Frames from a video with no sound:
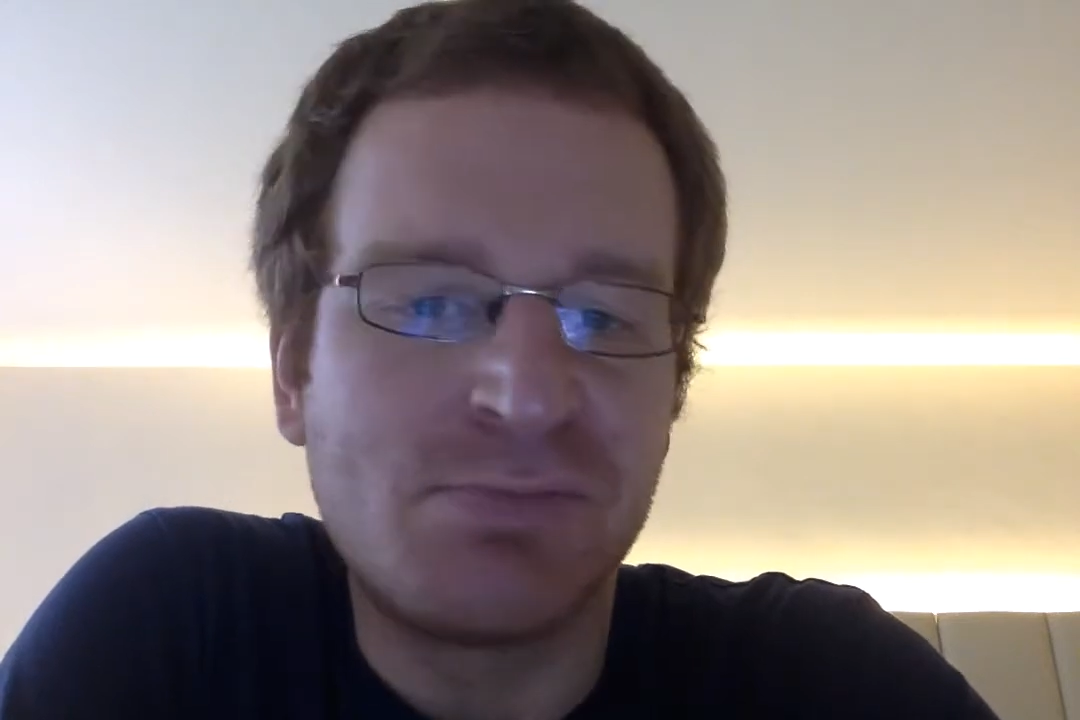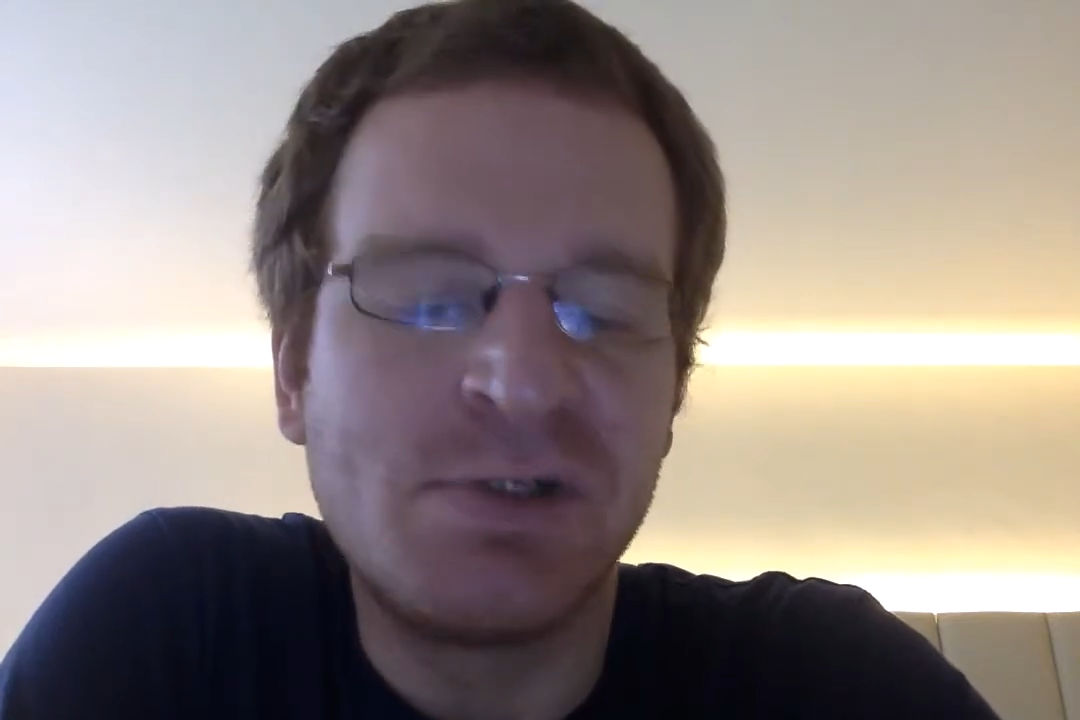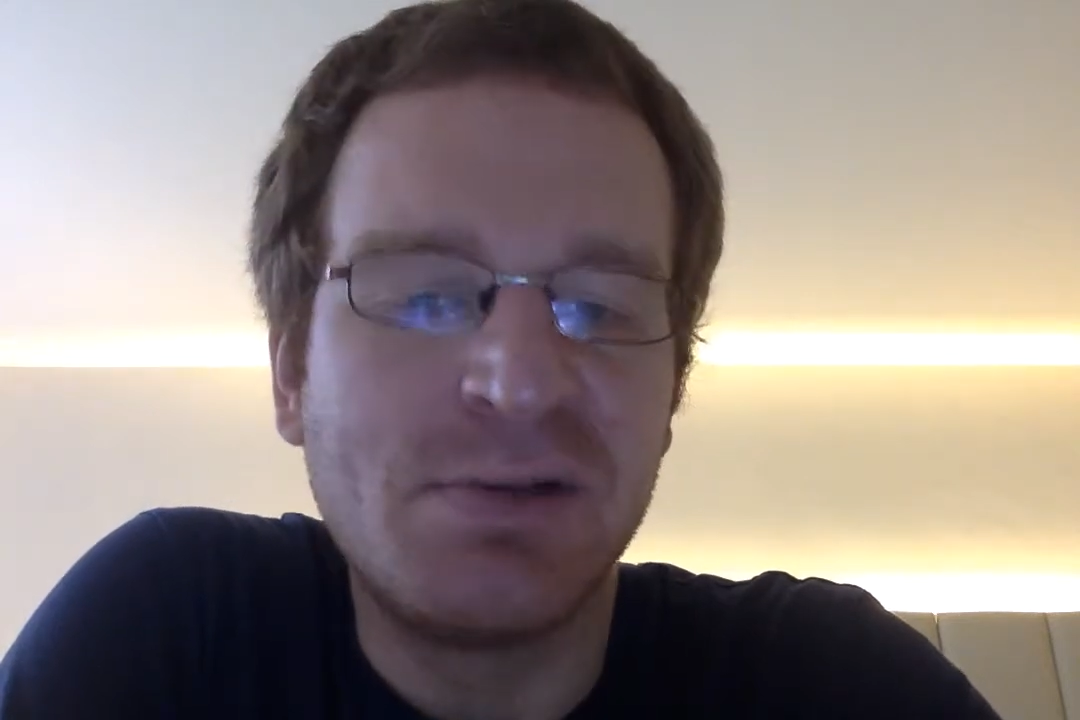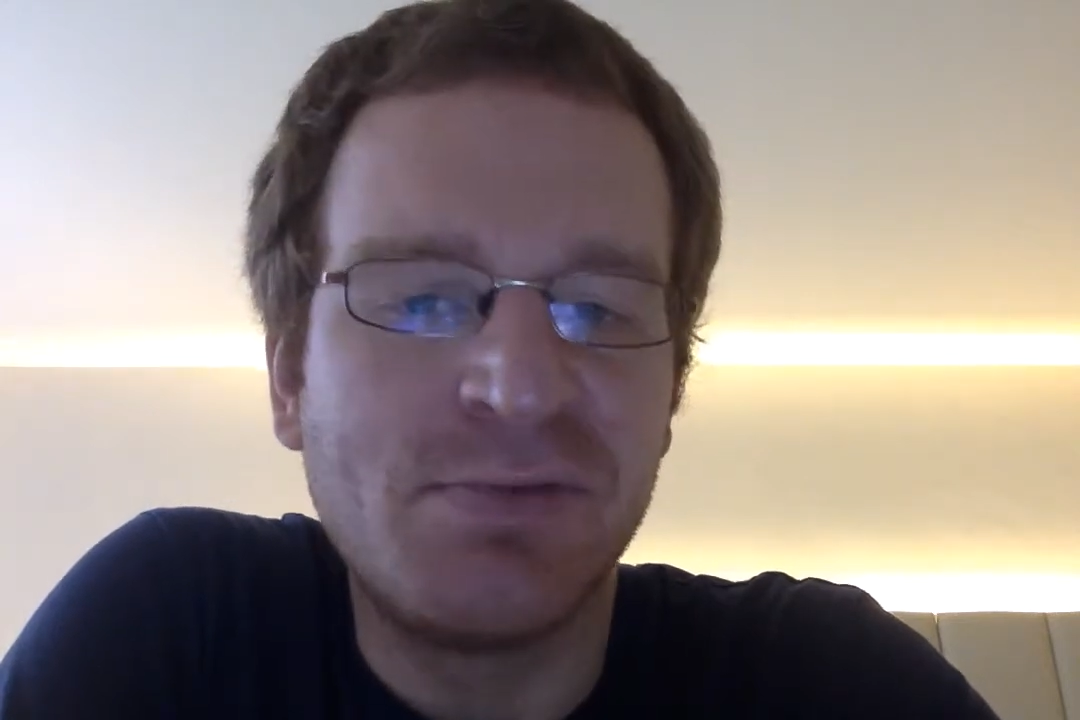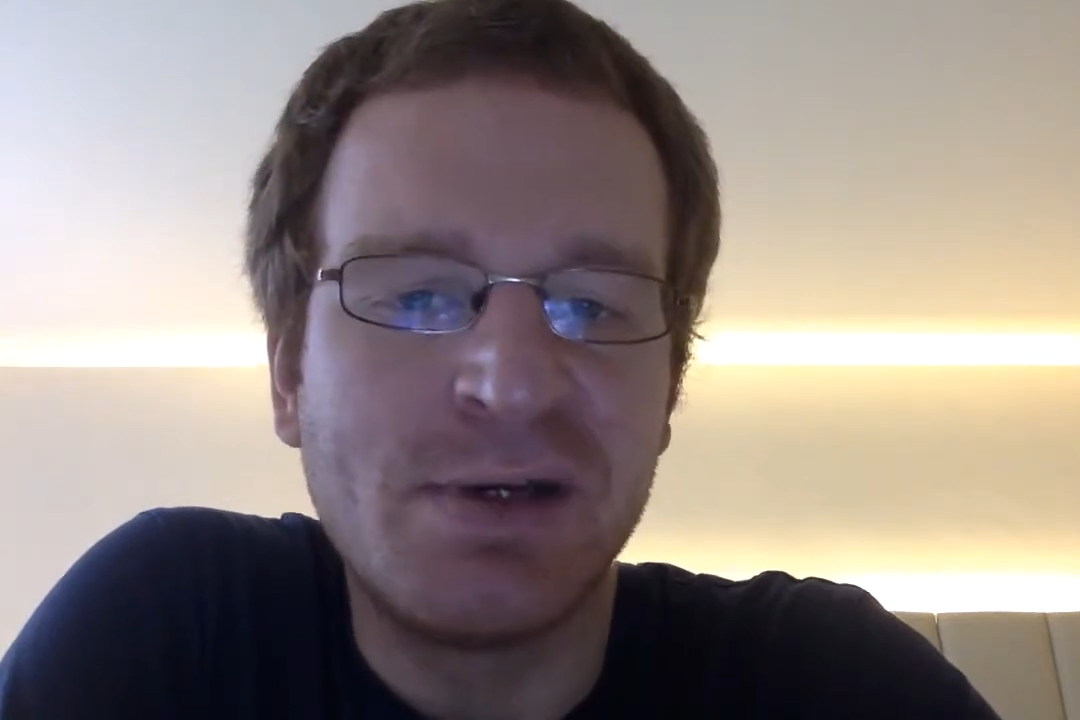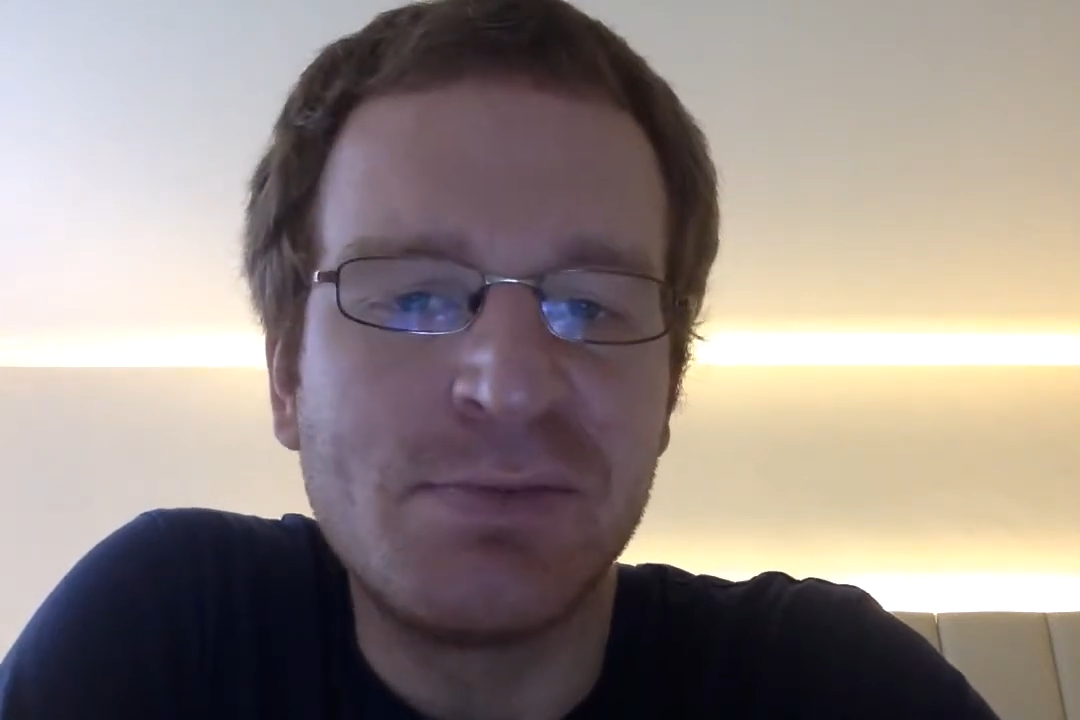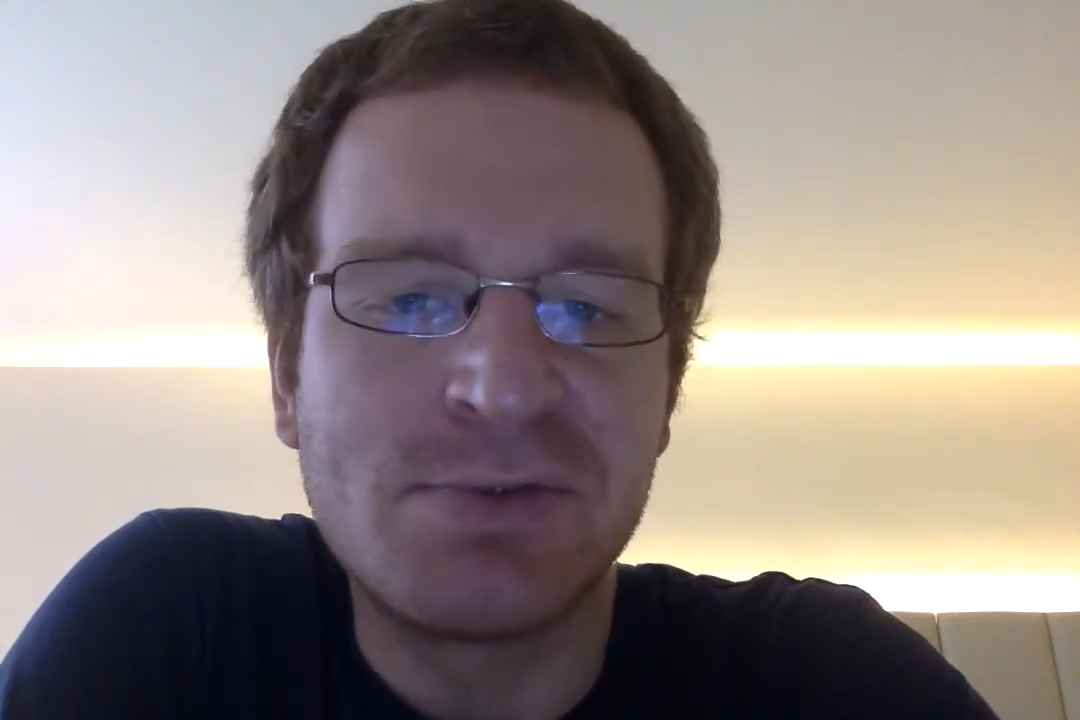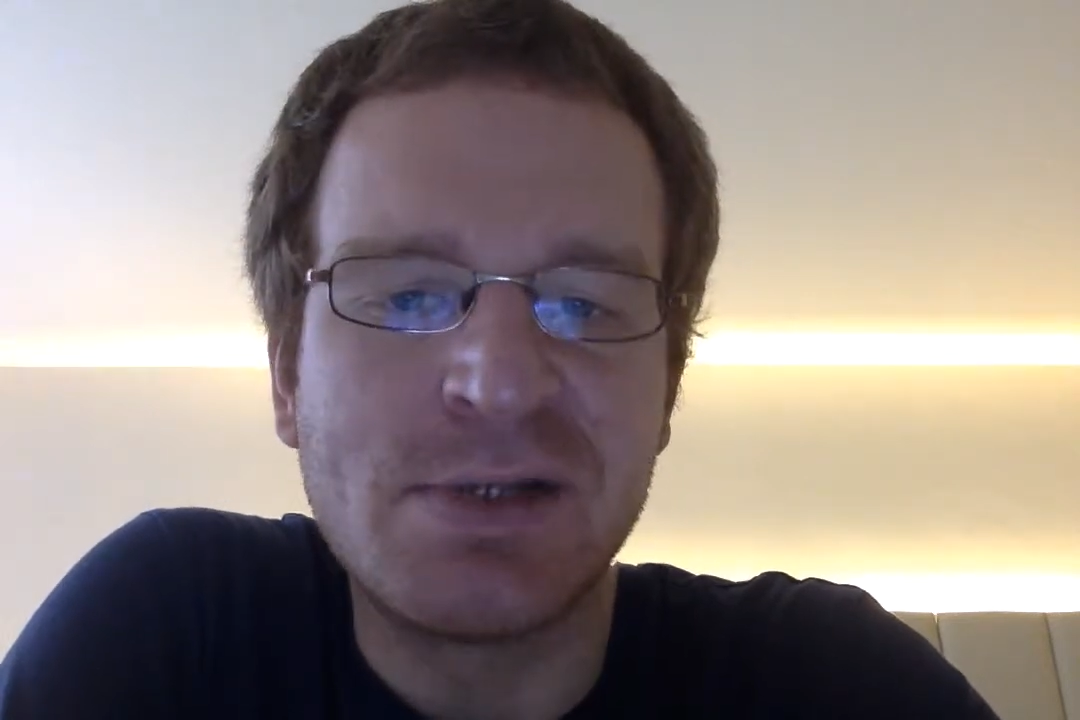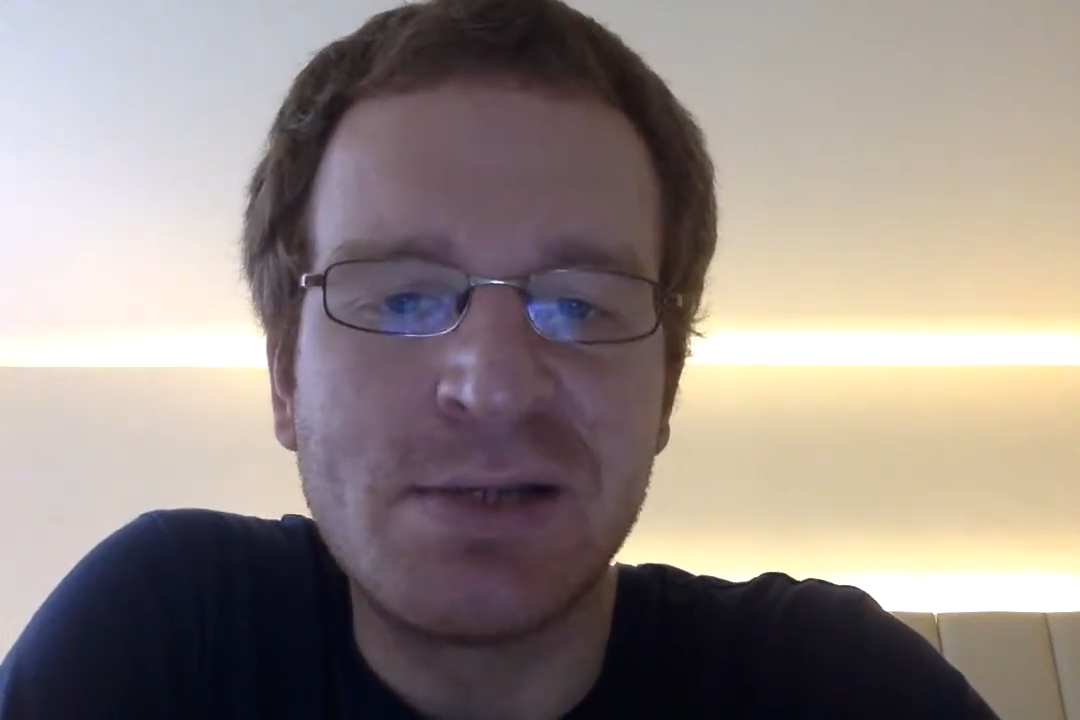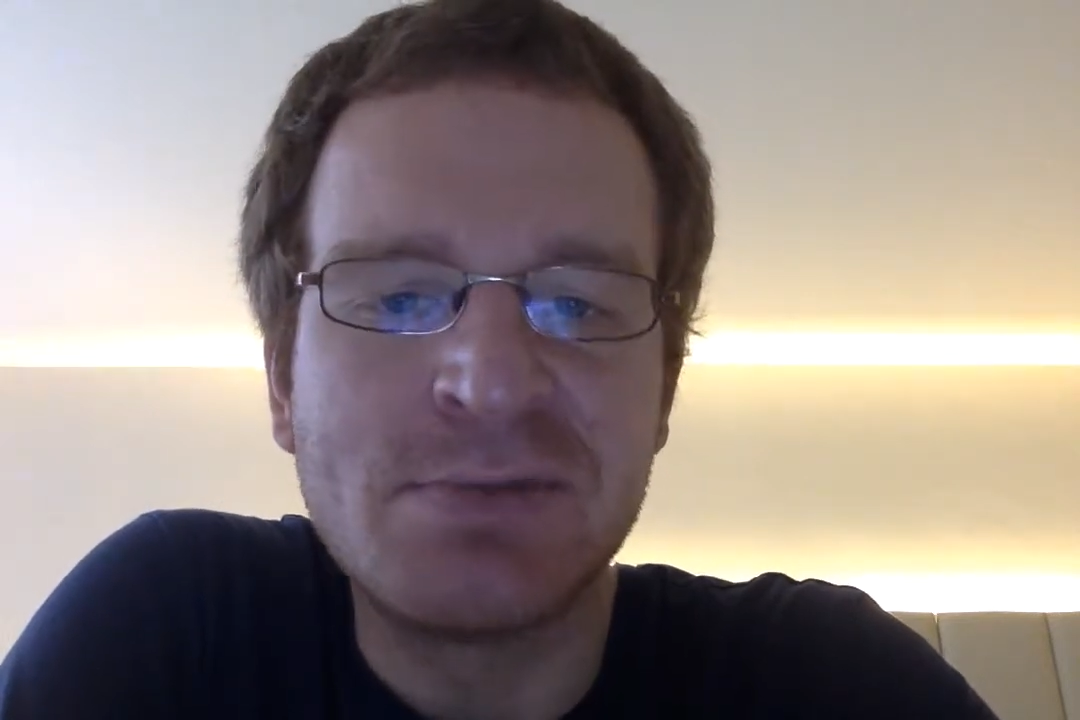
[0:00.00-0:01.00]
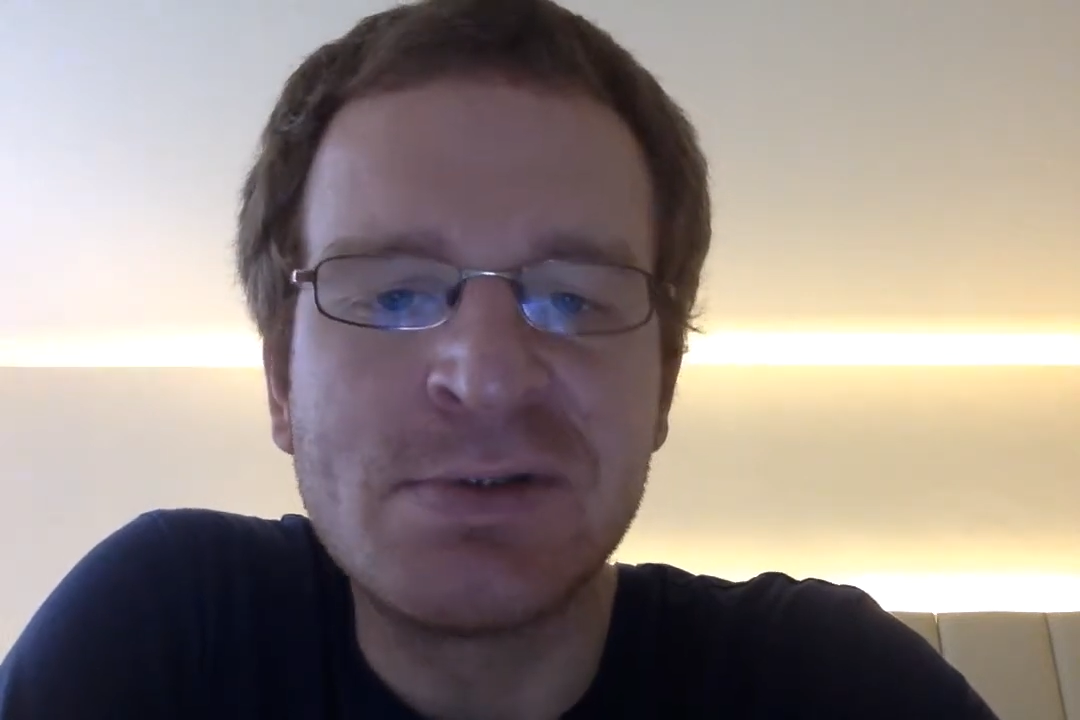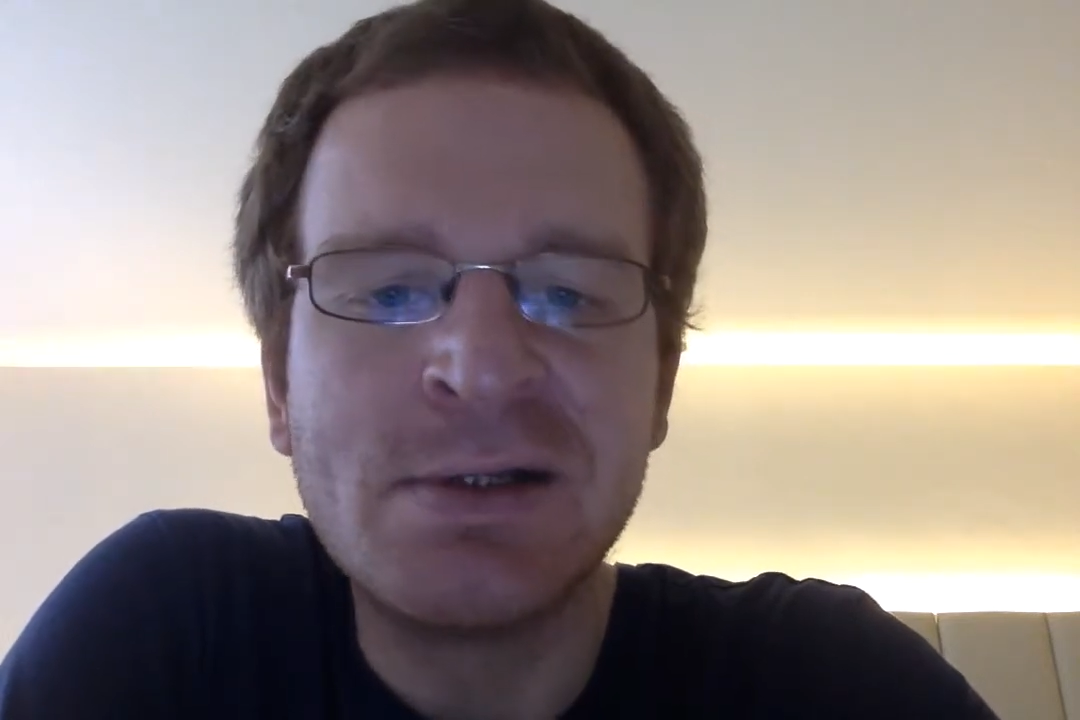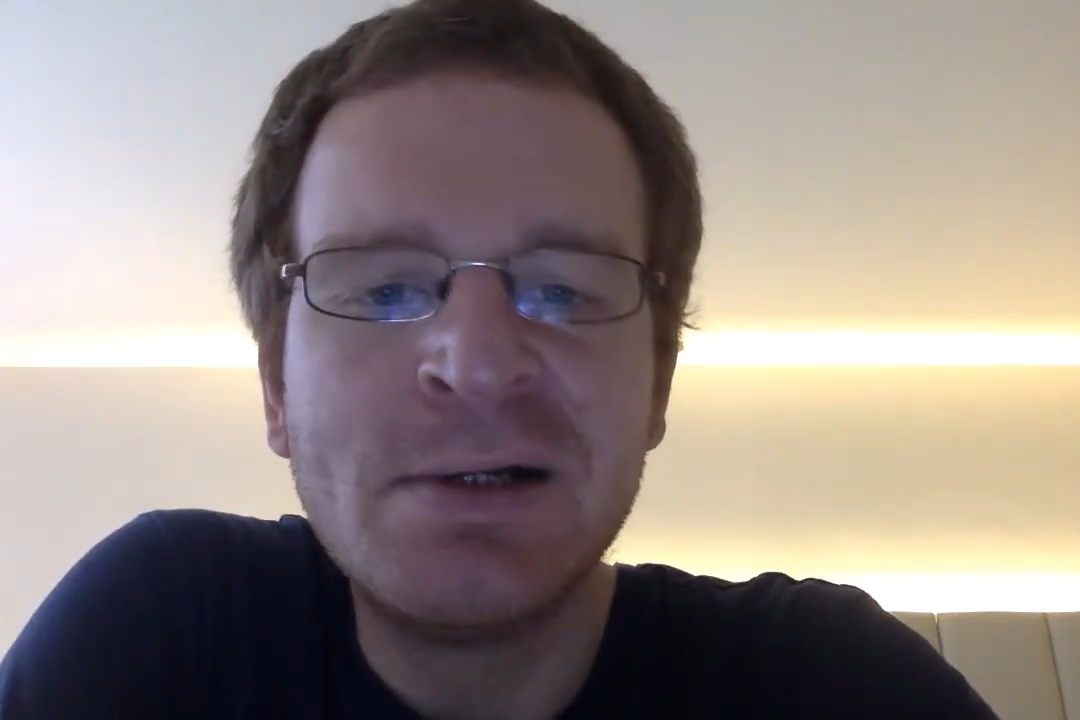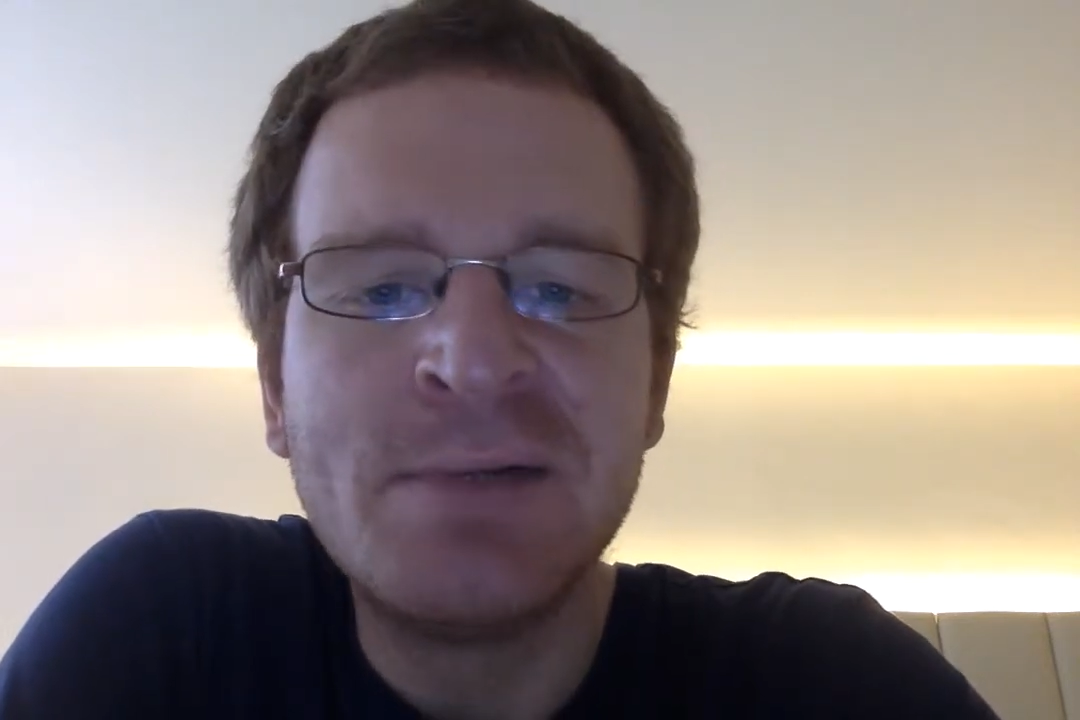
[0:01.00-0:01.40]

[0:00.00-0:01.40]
really famous names.